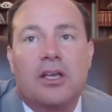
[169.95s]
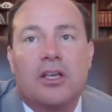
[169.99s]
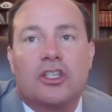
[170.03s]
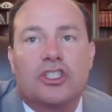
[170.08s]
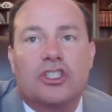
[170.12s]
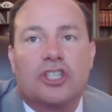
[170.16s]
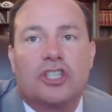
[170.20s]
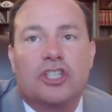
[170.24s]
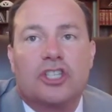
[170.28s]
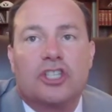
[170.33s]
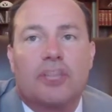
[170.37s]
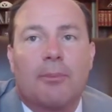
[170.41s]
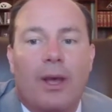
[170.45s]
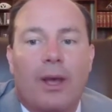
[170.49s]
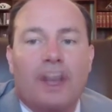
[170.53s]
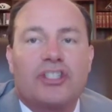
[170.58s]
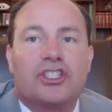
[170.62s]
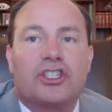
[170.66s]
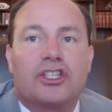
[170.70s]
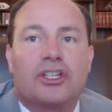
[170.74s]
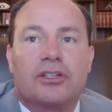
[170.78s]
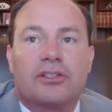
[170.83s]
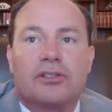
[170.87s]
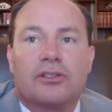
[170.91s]
some
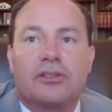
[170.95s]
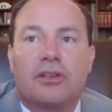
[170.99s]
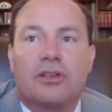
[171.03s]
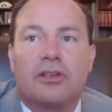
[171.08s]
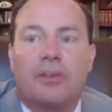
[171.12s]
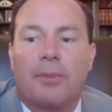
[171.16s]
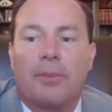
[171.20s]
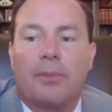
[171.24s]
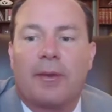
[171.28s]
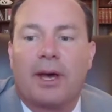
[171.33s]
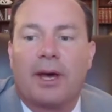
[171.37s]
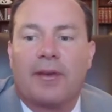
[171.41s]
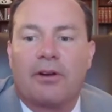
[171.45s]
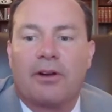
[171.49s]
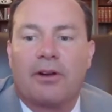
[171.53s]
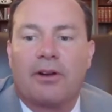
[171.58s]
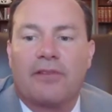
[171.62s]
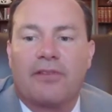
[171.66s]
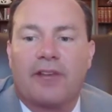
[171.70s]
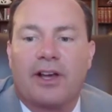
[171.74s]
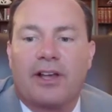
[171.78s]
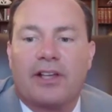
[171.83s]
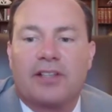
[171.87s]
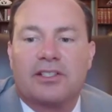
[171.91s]
questions about their
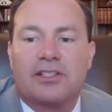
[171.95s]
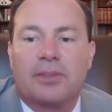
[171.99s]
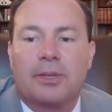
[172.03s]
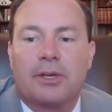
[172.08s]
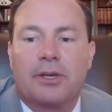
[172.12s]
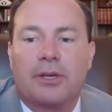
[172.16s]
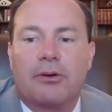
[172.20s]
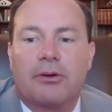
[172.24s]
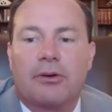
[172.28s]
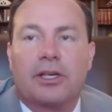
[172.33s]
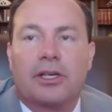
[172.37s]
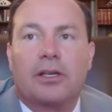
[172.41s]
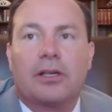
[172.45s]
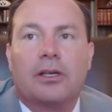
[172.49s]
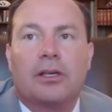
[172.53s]
advisability.